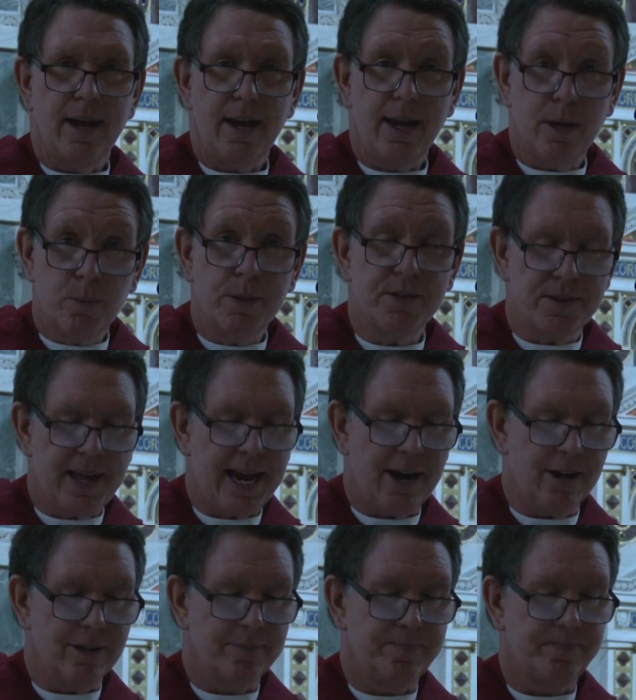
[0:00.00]
It was
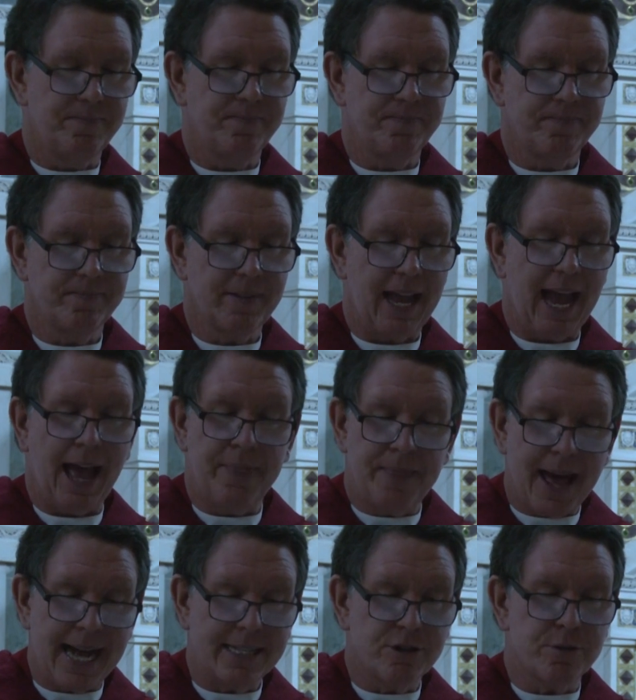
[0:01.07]
there, at
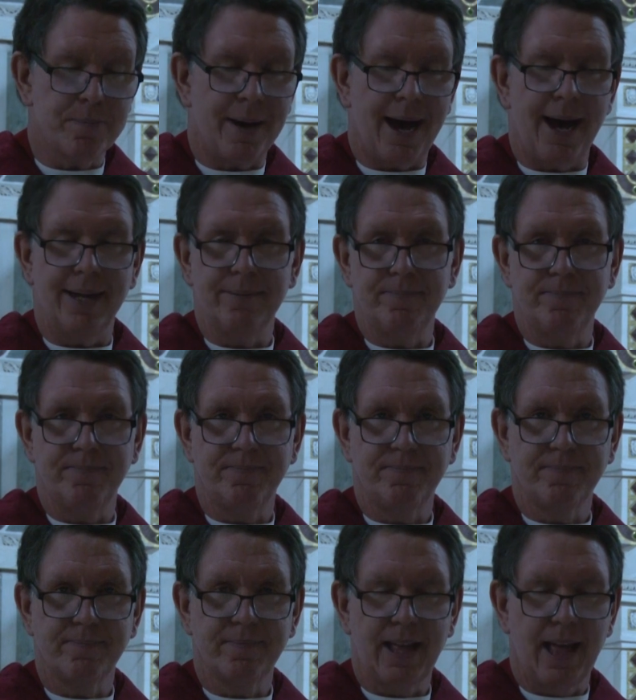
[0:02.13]
that spot,
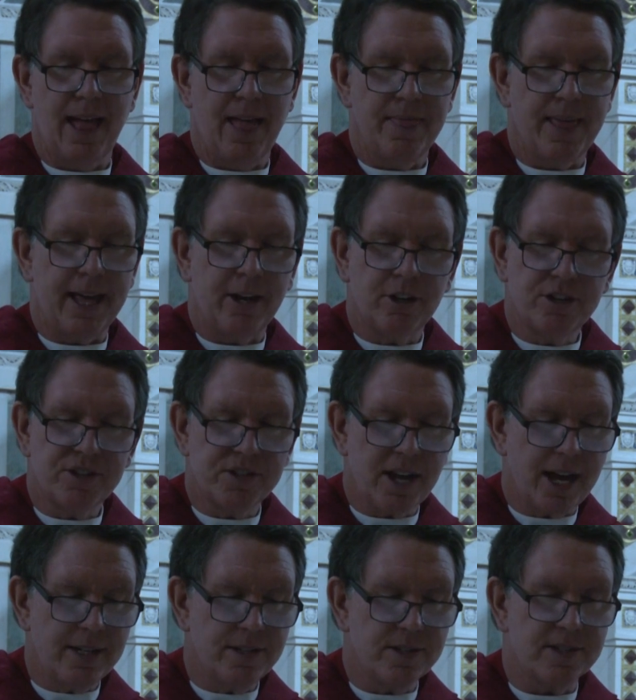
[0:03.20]
that her
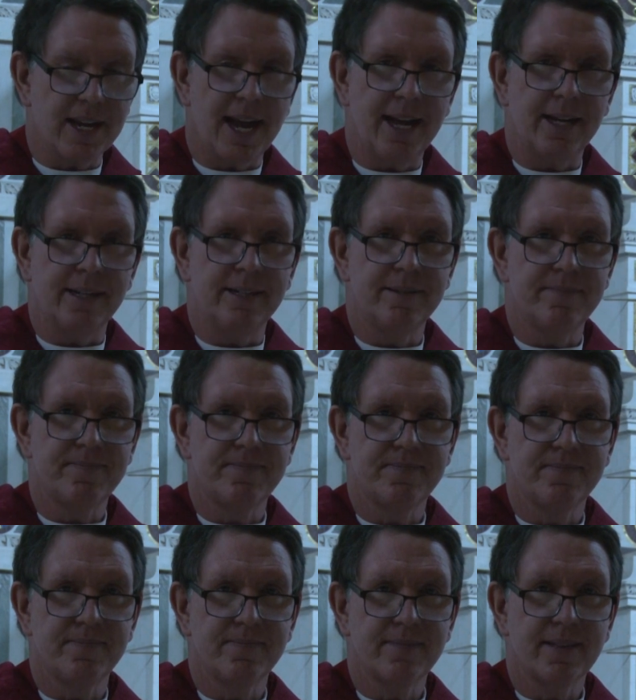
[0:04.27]
son said,
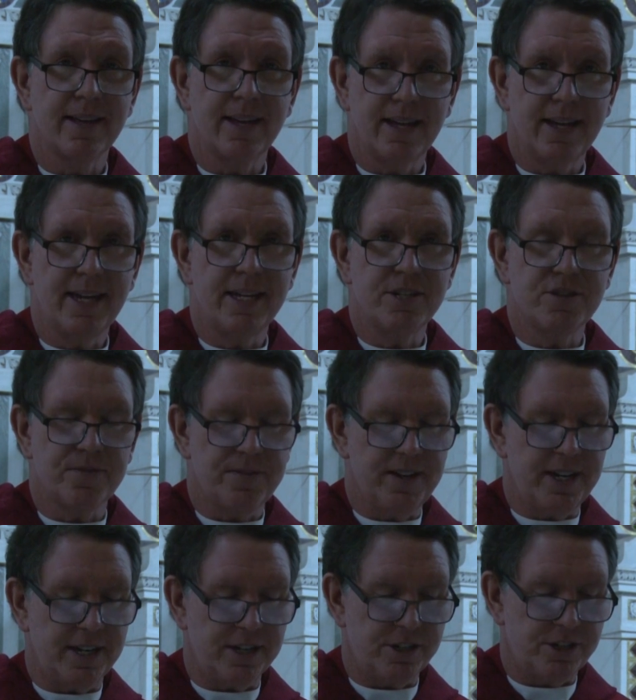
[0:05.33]
"It is
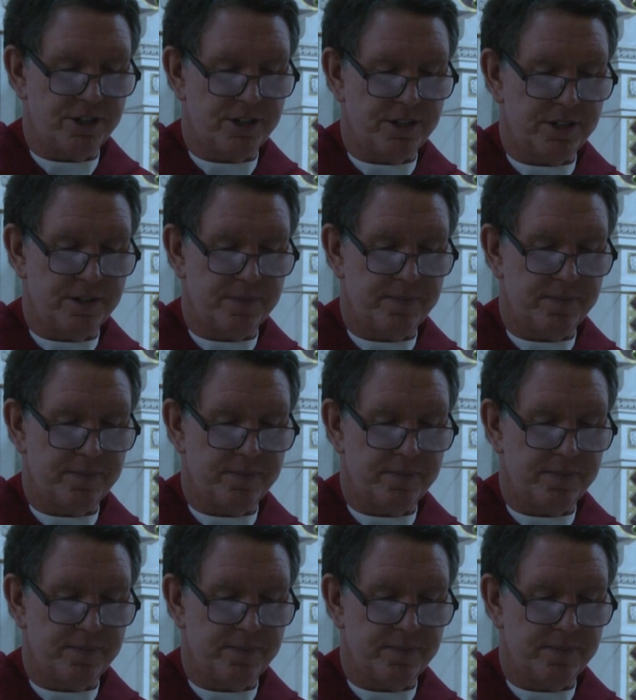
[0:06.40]
finished."